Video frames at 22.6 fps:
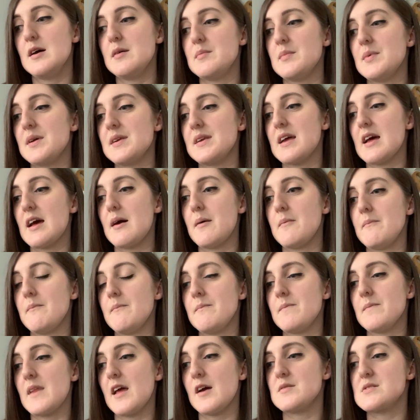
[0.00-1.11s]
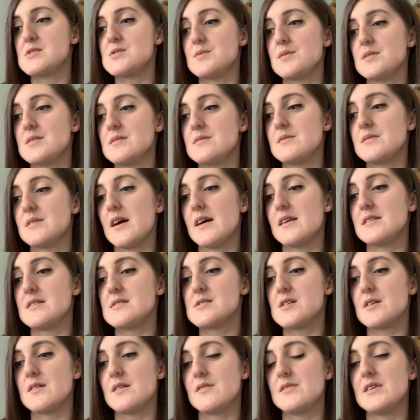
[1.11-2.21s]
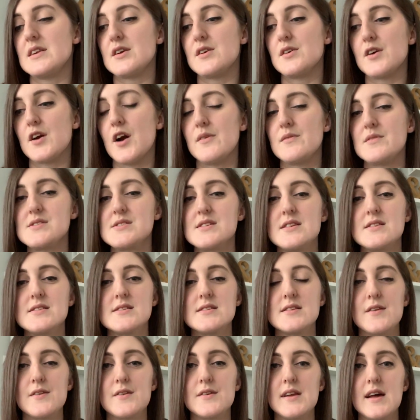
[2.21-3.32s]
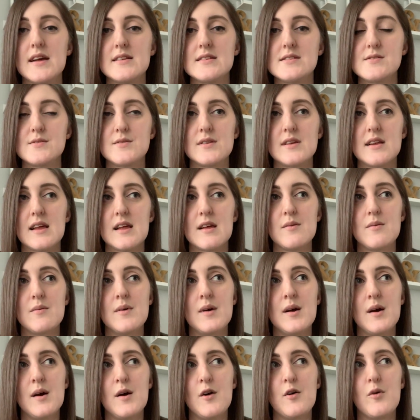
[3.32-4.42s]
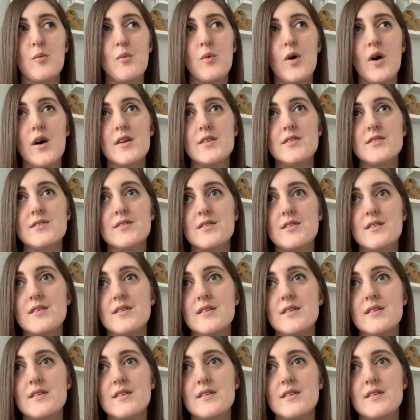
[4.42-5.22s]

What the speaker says: But we had this really good conversation the other night, sort of like what